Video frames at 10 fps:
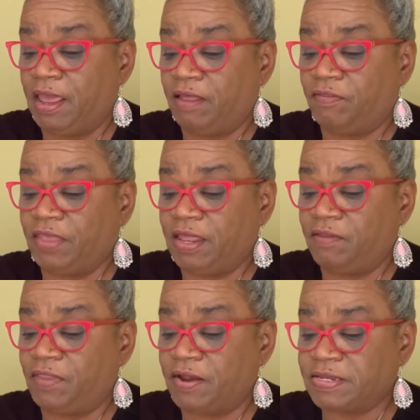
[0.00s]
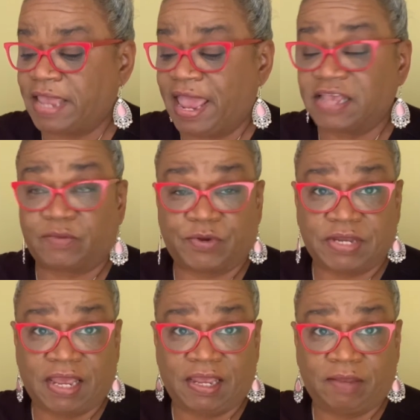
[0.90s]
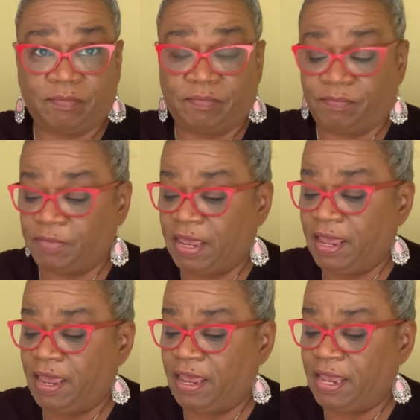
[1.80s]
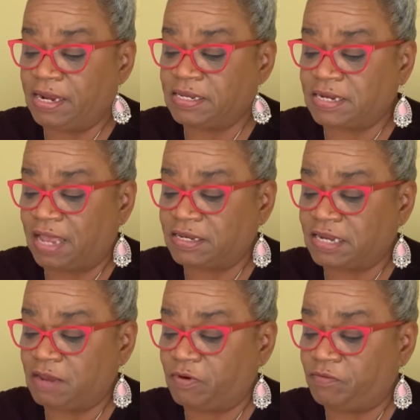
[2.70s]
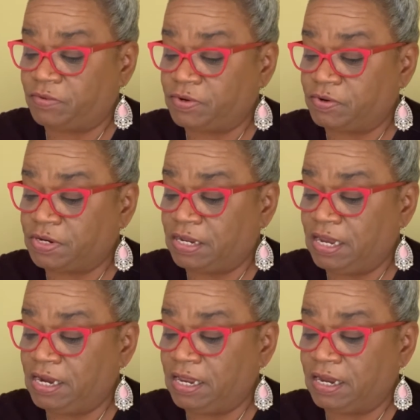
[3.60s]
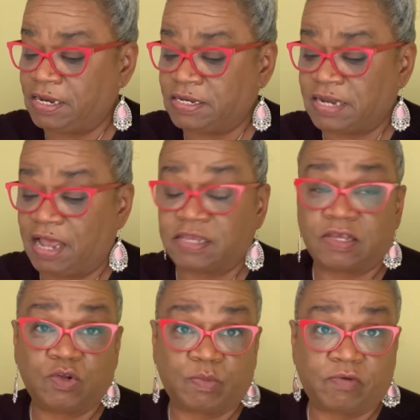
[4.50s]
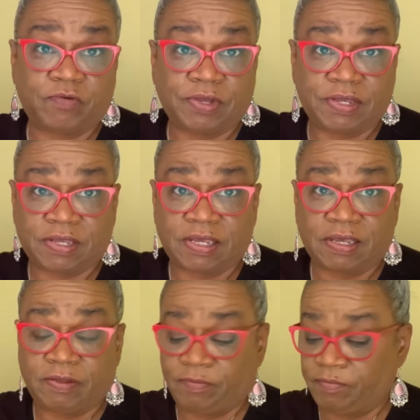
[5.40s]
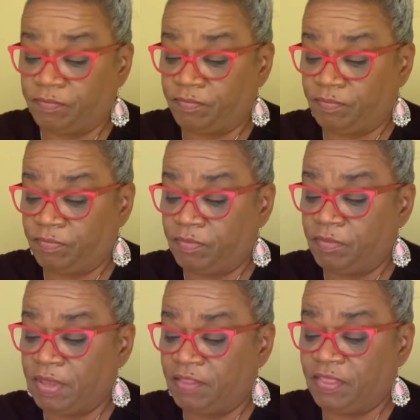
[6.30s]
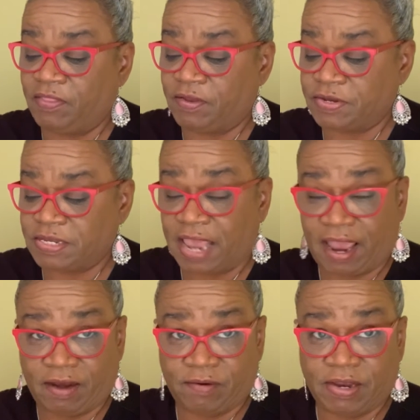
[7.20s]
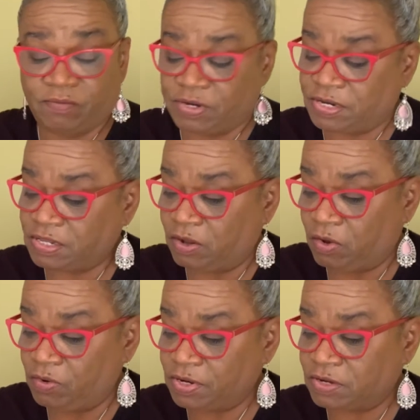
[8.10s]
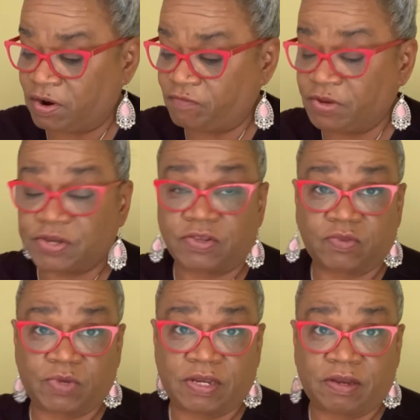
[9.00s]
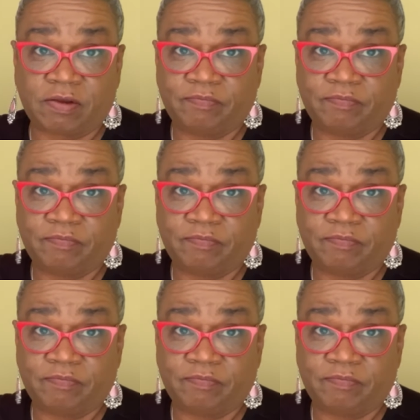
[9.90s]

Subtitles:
Then there's aspartame. It is not stable to heating and is not suitable for cooking. Then there's saccharin, which is the oldest artificial sweetener.